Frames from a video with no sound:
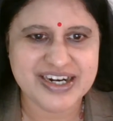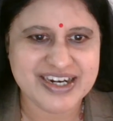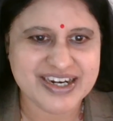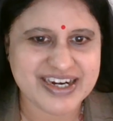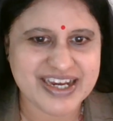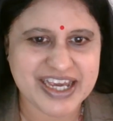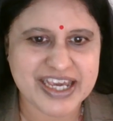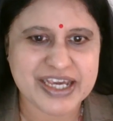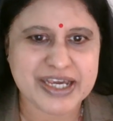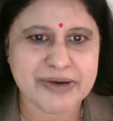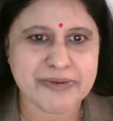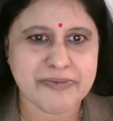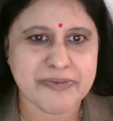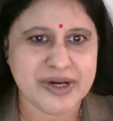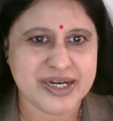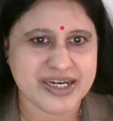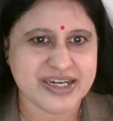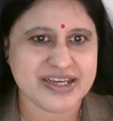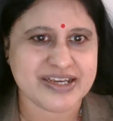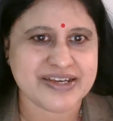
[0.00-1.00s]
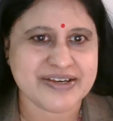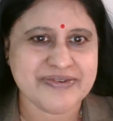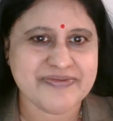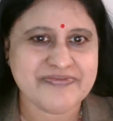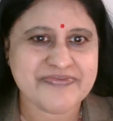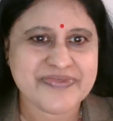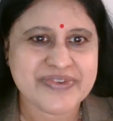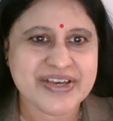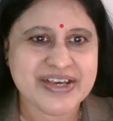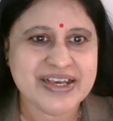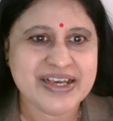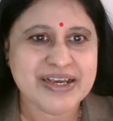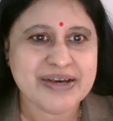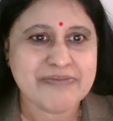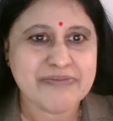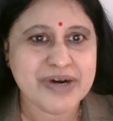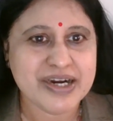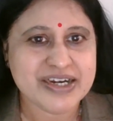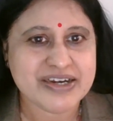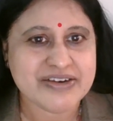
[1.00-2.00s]
and diagrammatic.
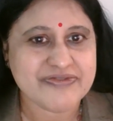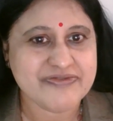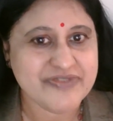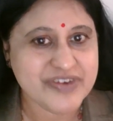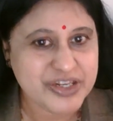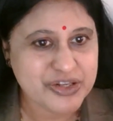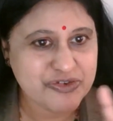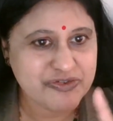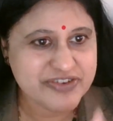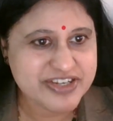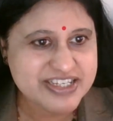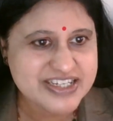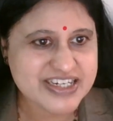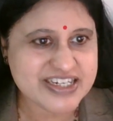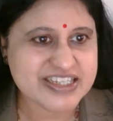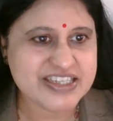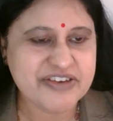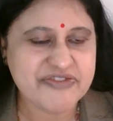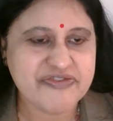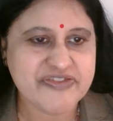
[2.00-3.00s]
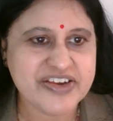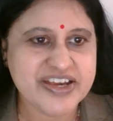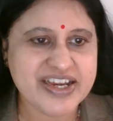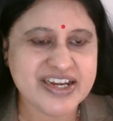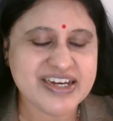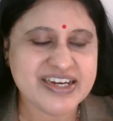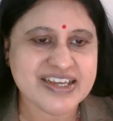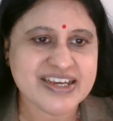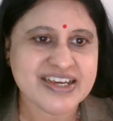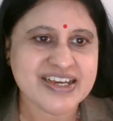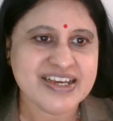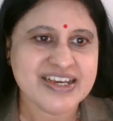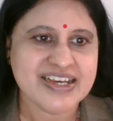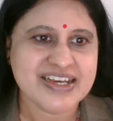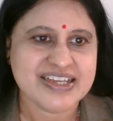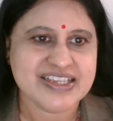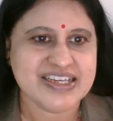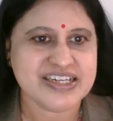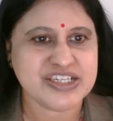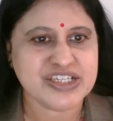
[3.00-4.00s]
But when you visit the field,
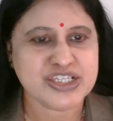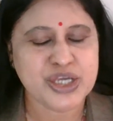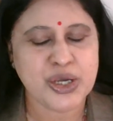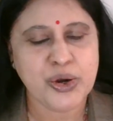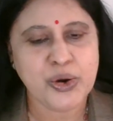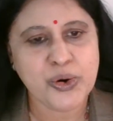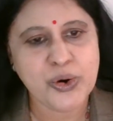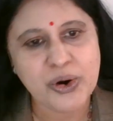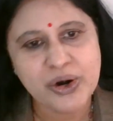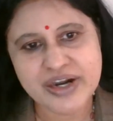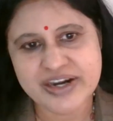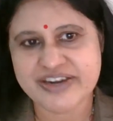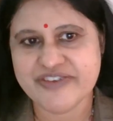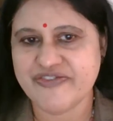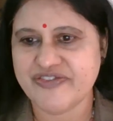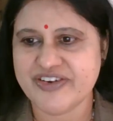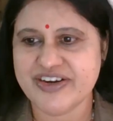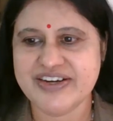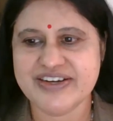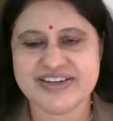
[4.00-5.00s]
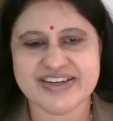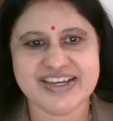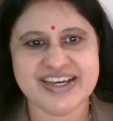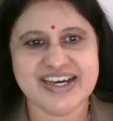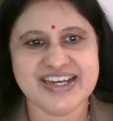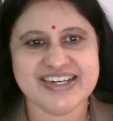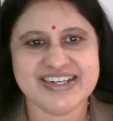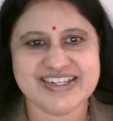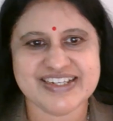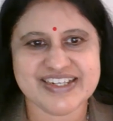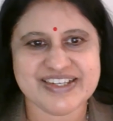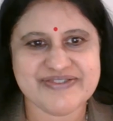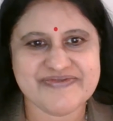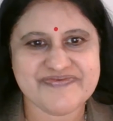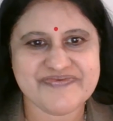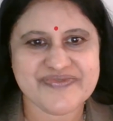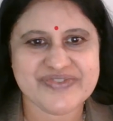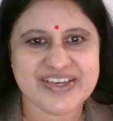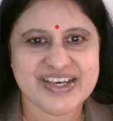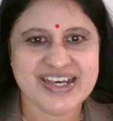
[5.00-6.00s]
that is a whole different reality.
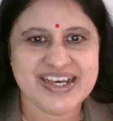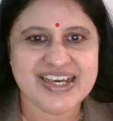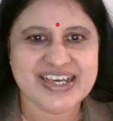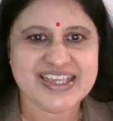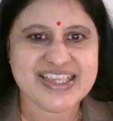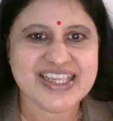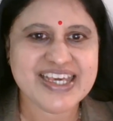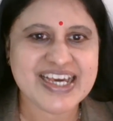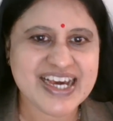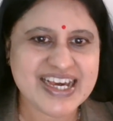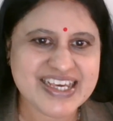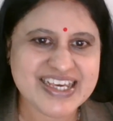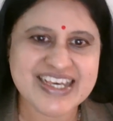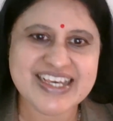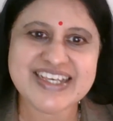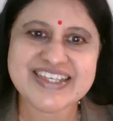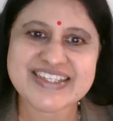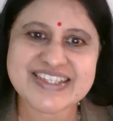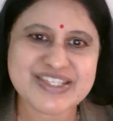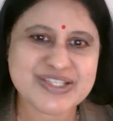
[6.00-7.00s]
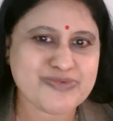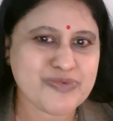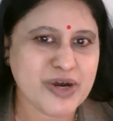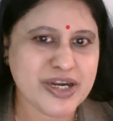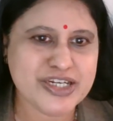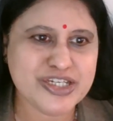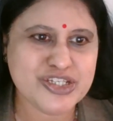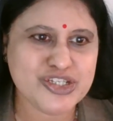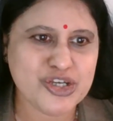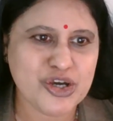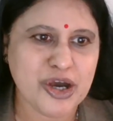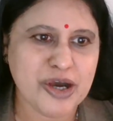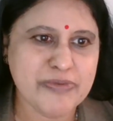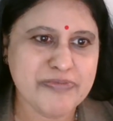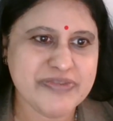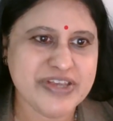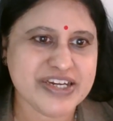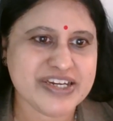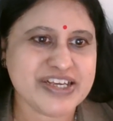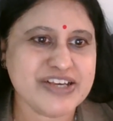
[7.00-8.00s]
The IAS is one job
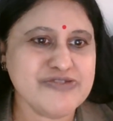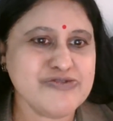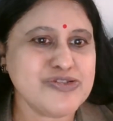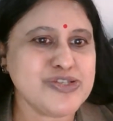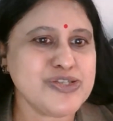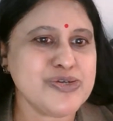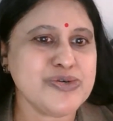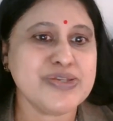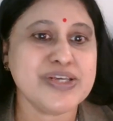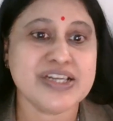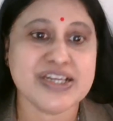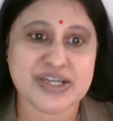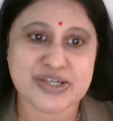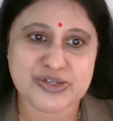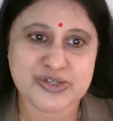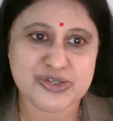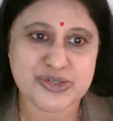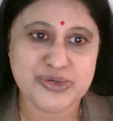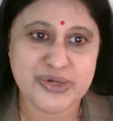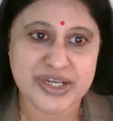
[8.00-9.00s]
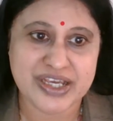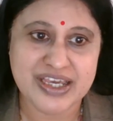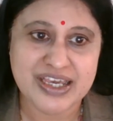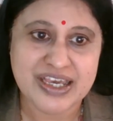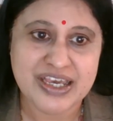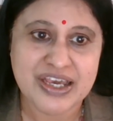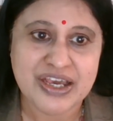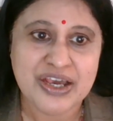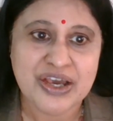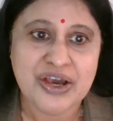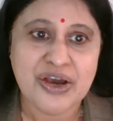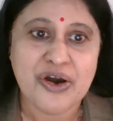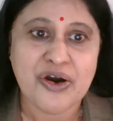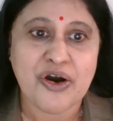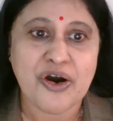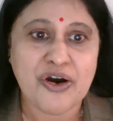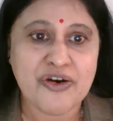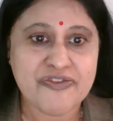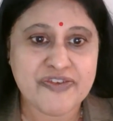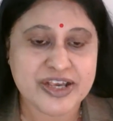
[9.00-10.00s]
that gives you the luxury
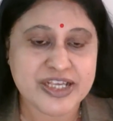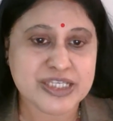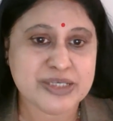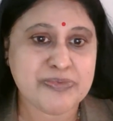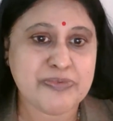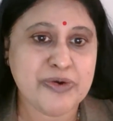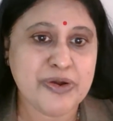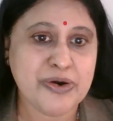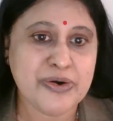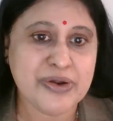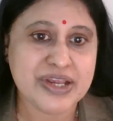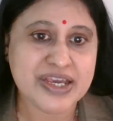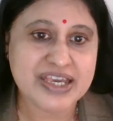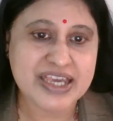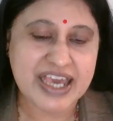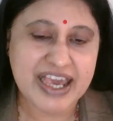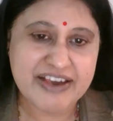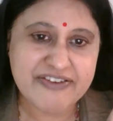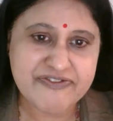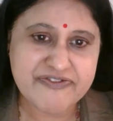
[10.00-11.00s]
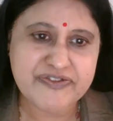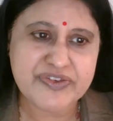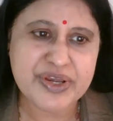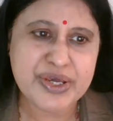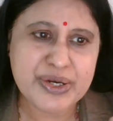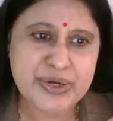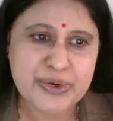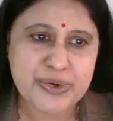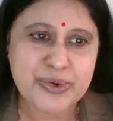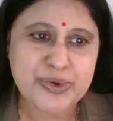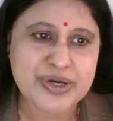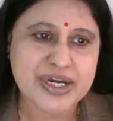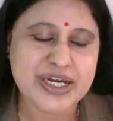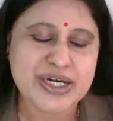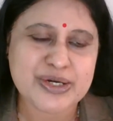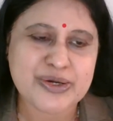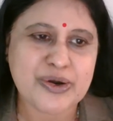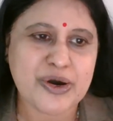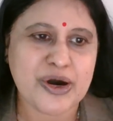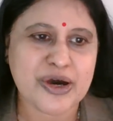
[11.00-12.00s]
of exploring every nook
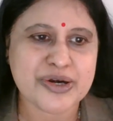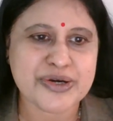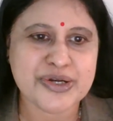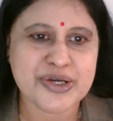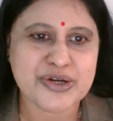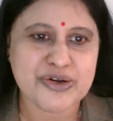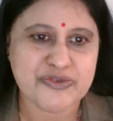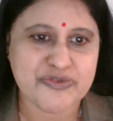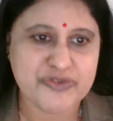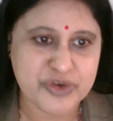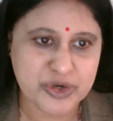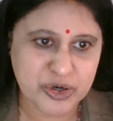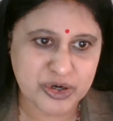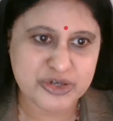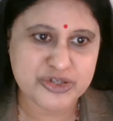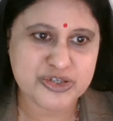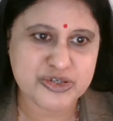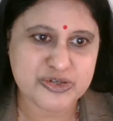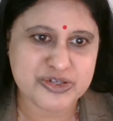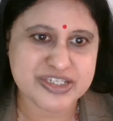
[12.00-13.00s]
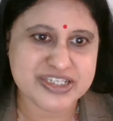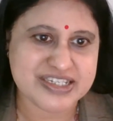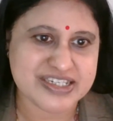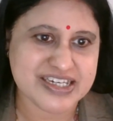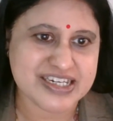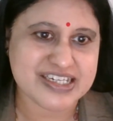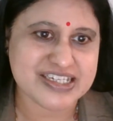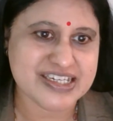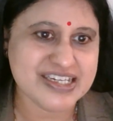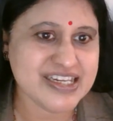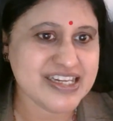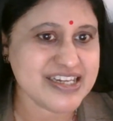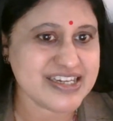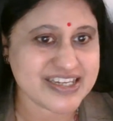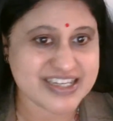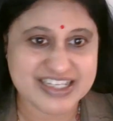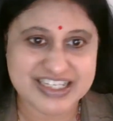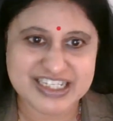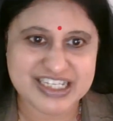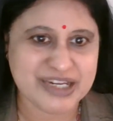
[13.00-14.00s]
and corner of your jurisdiction in
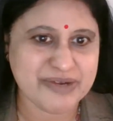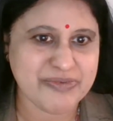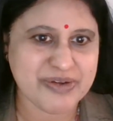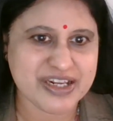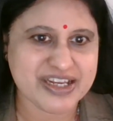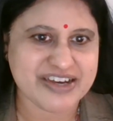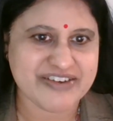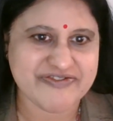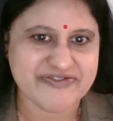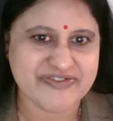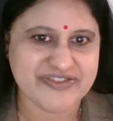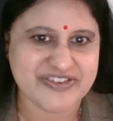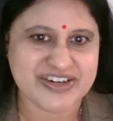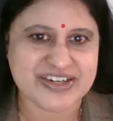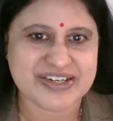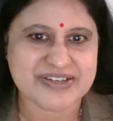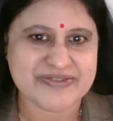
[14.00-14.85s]
reasonable comfort.